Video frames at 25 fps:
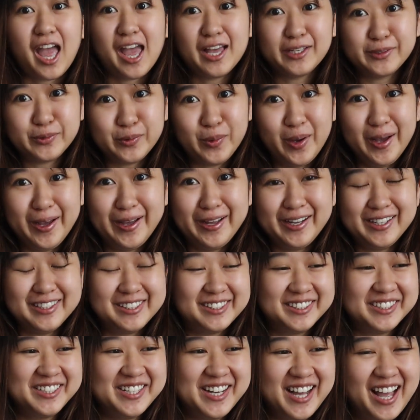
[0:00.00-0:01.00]
as
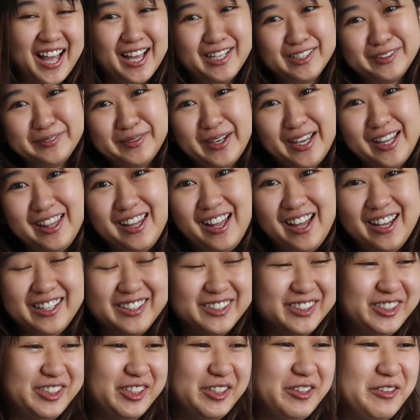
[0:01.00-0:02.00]
well as my
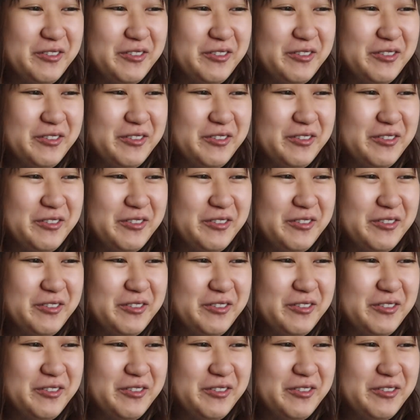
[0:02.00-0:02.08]
lunch